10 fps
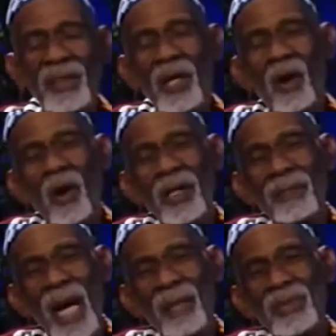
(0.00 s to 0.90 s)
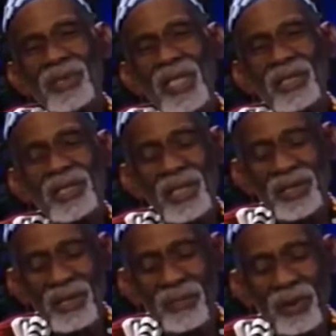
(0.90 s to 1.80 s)
The Holy Bible teaches
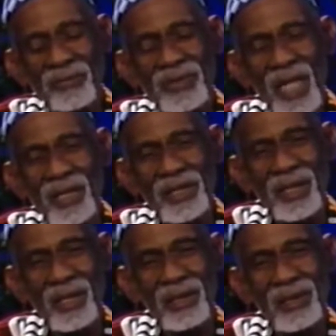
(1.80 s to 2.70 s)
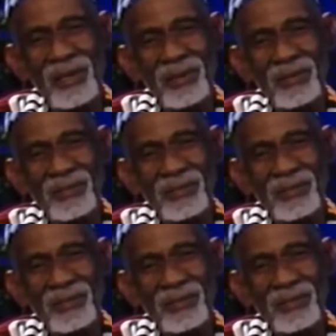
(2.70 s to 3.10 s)
us in the book of Genesis